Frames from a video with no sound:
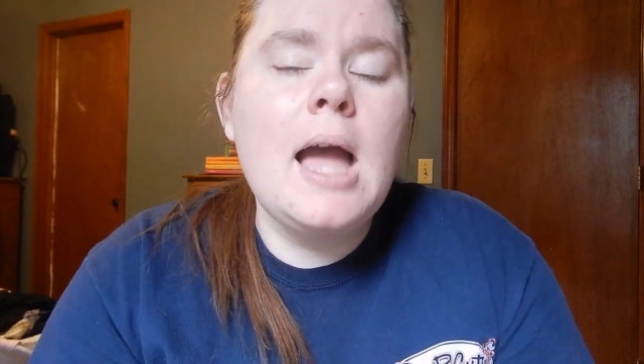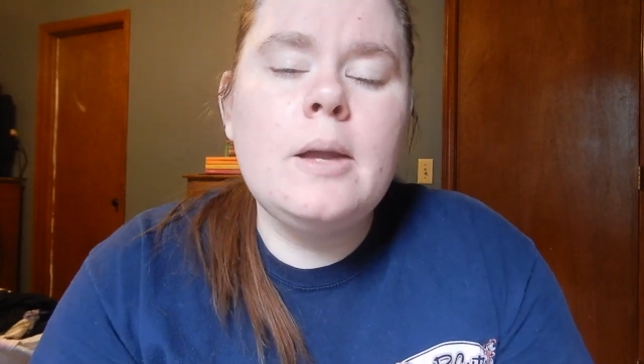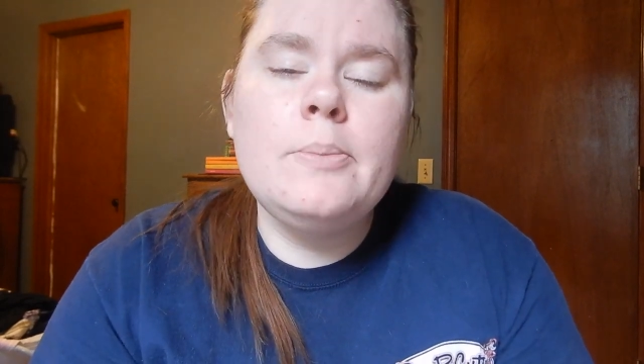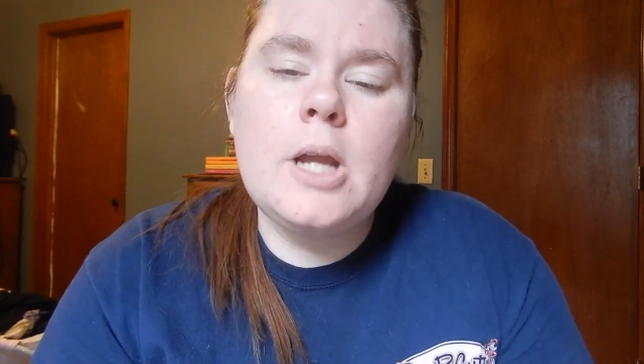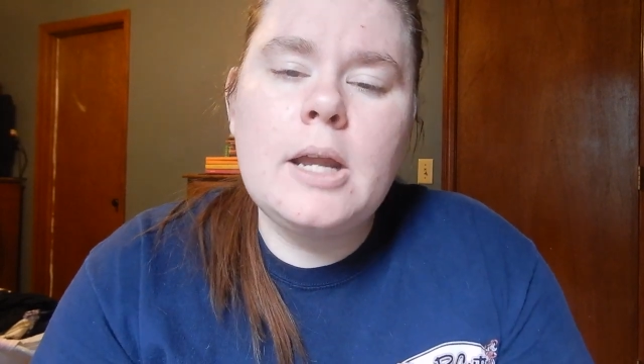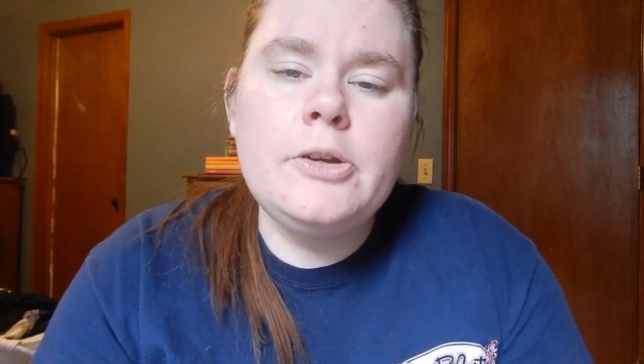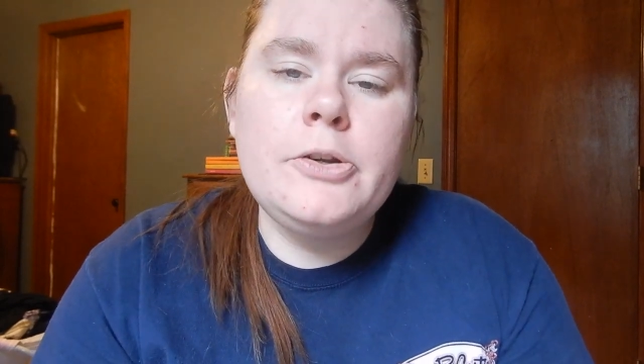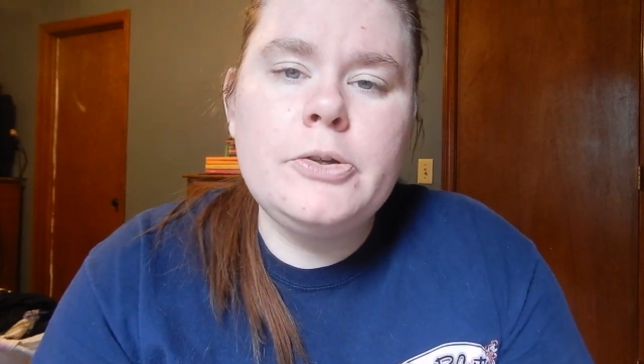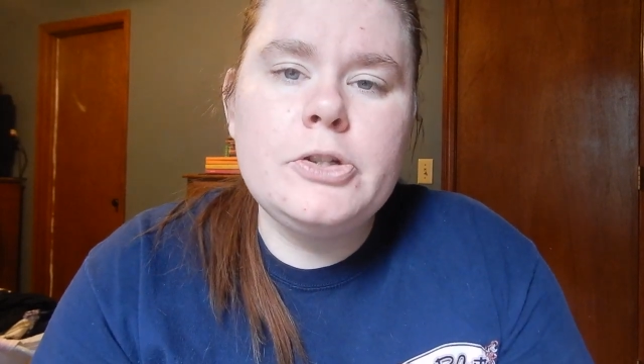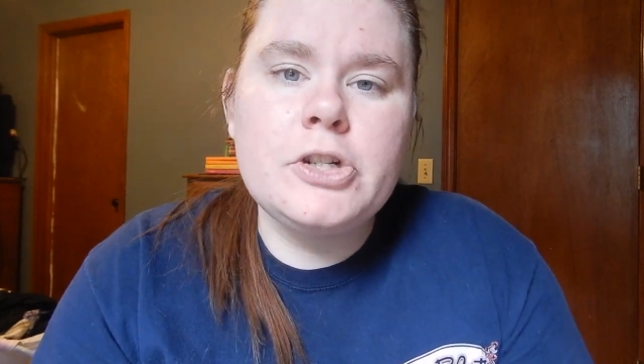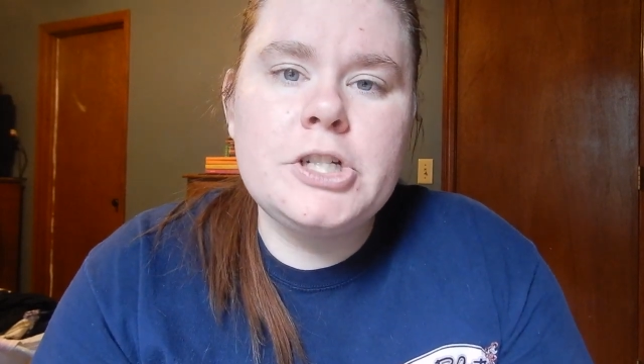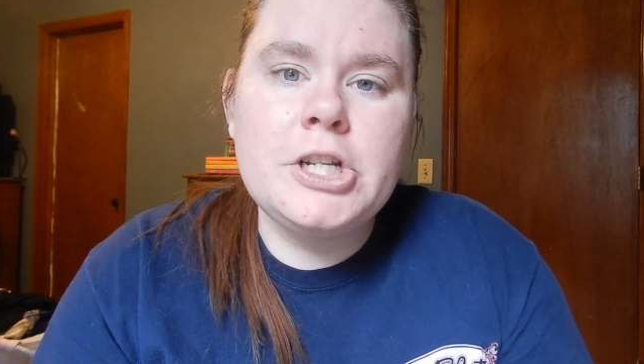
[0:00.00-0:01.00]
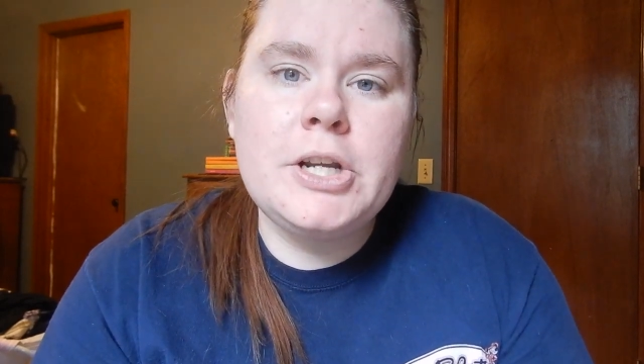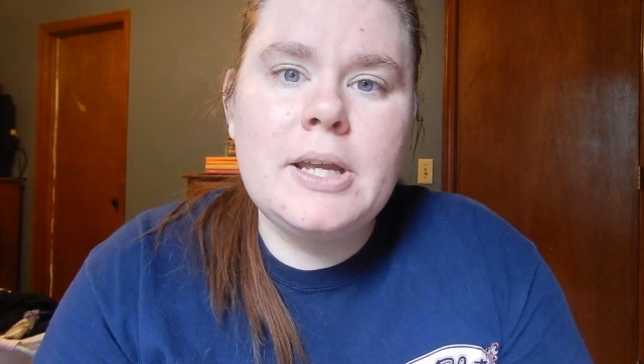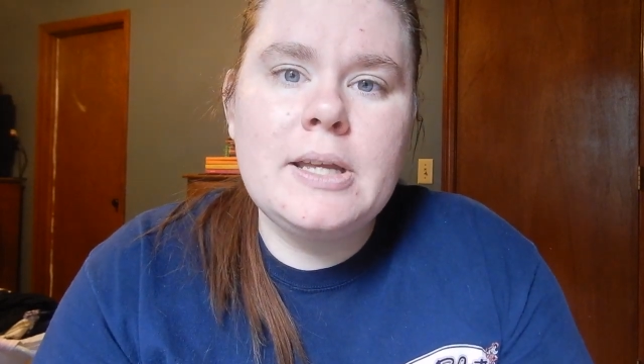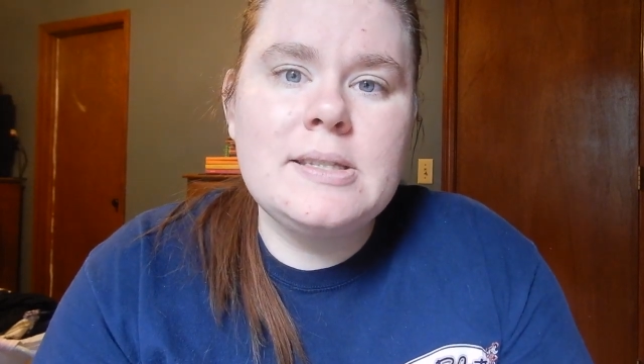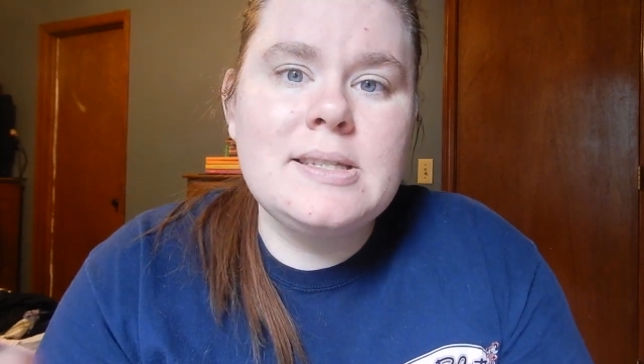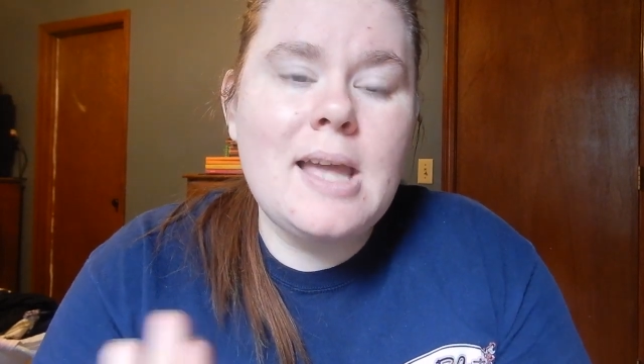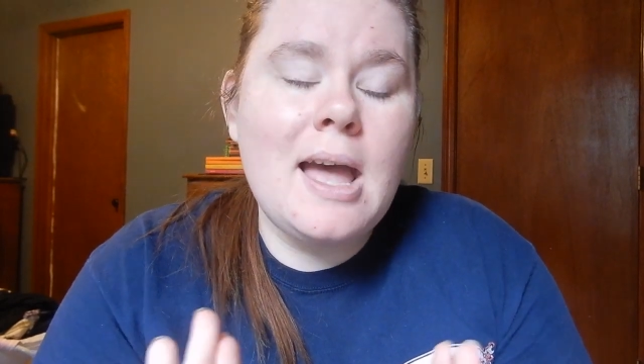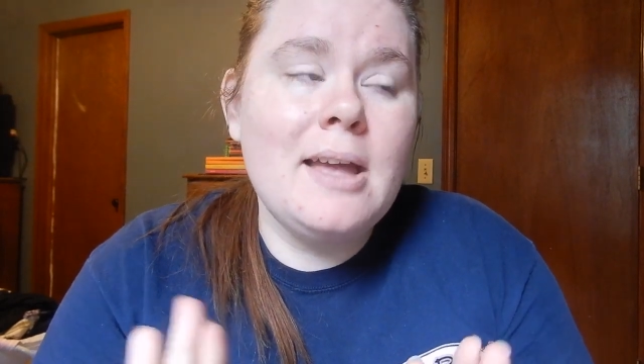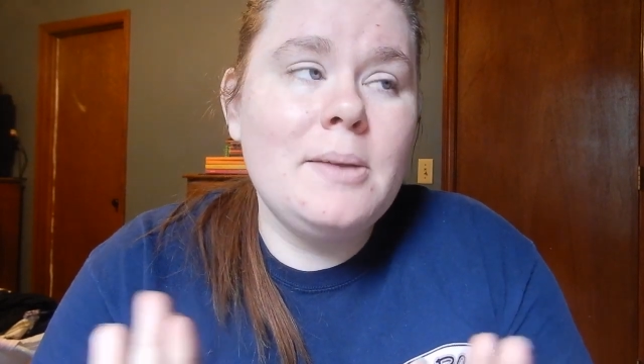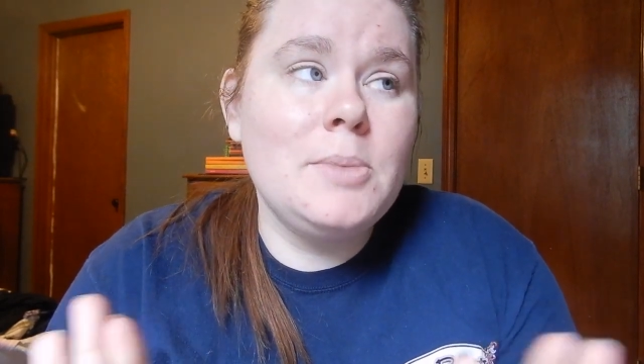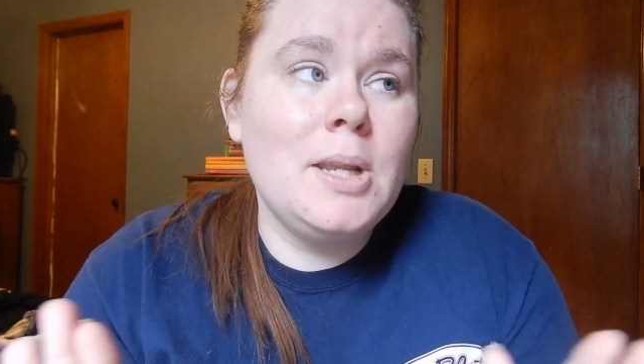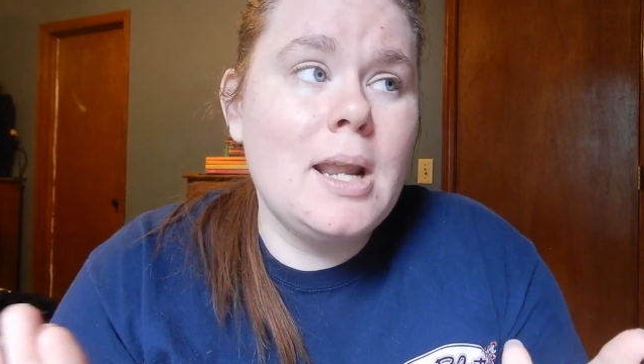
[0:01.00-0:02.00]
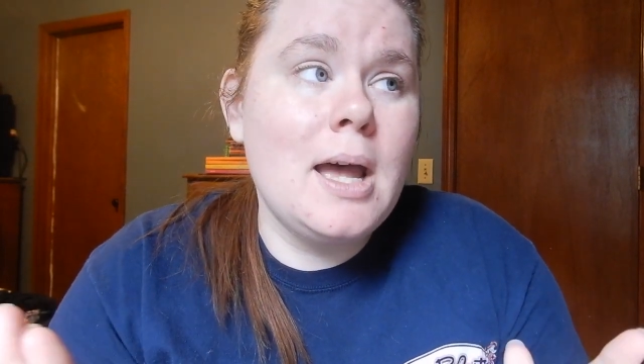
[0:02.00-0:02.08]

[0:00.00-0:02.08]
I am not a nutritionist. I'm